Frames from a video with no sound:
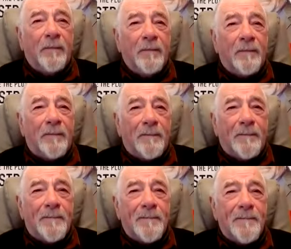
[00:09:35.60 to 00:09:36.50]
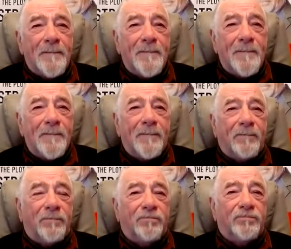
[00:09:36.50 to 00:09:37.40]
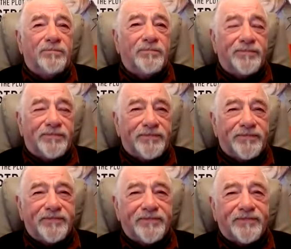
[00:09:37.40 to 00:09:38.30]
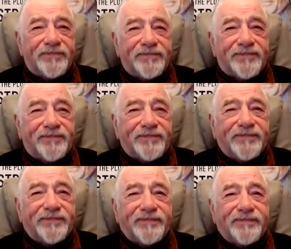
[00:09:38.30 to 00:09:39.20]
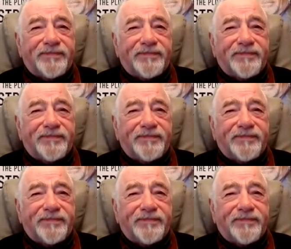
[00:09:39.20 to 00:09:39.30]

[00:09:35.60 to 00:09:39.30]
This person isn't speaking.